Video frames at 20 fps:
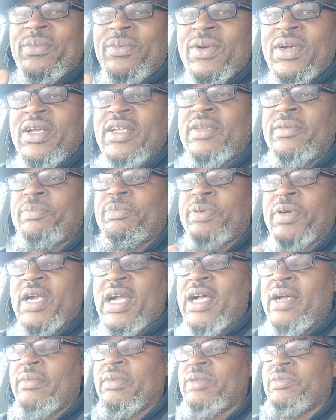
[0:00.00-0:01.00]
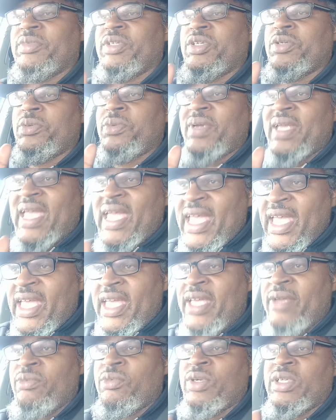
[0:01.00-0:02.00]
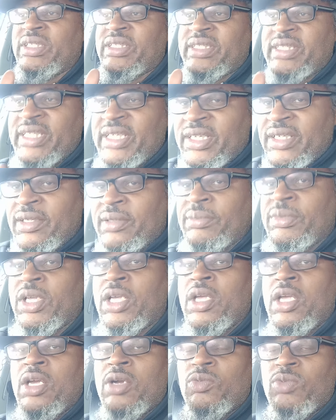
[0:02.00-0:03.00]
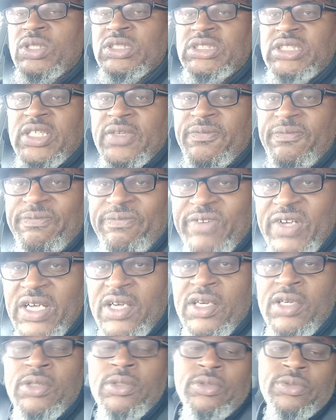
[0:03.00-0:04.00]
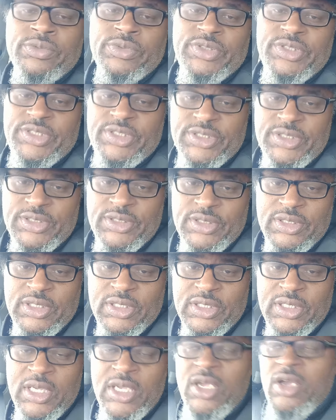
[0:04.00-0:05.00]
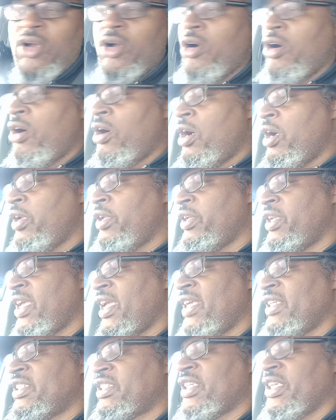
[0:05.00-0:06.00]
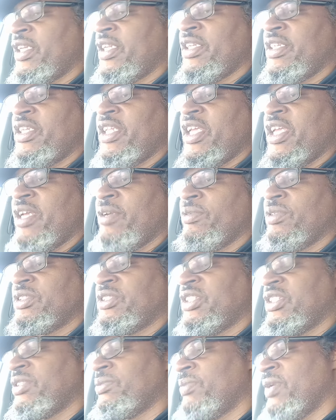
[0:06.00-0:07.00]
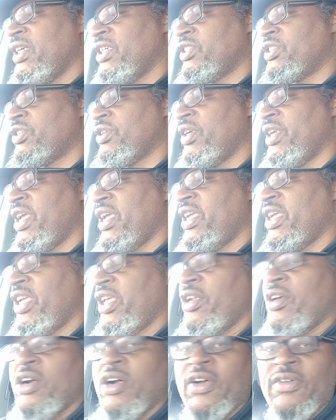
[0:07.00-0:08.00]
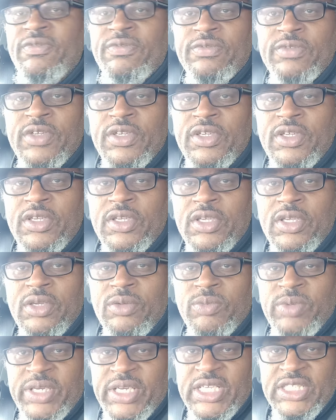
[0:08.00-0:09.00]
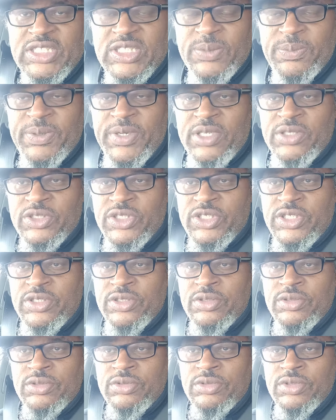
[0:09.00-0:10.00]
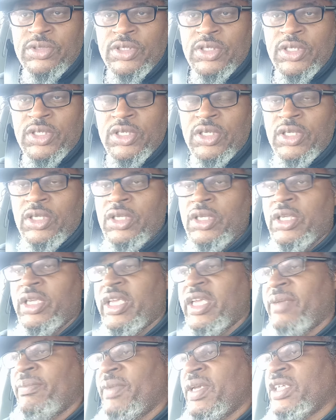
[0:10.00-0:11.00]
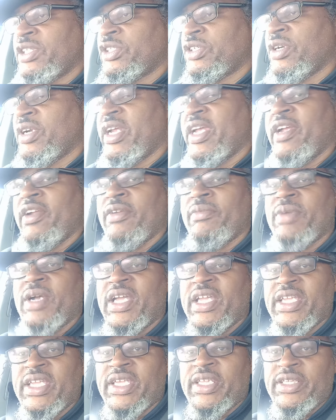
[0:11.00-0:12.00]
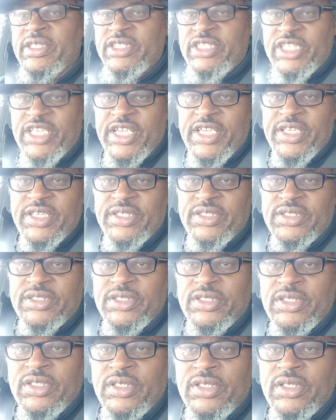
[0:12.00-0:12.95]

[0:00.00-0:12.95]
one problem you had with them was the phones. All they should have did was just make sure they get off when they supposed to and make sure everybody get a chance.